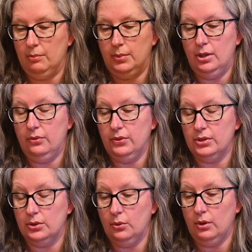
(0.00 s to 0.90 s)
beautiful
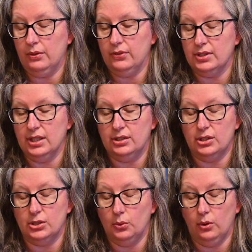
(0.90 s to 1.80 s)
story for such
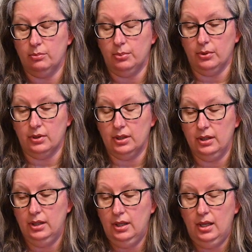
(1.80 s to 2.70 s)
a short book,
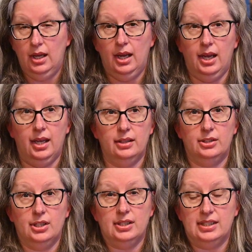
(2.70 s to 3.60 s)
and
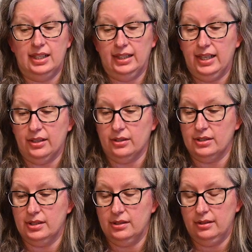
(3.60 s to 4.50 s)
just in
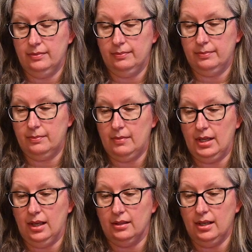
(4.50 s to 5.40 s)
letters,
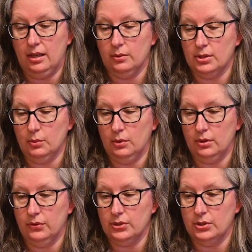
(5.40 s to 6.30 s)
I thought it was a
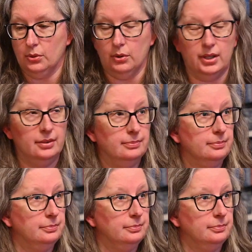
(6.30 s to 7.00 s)
wonderful story.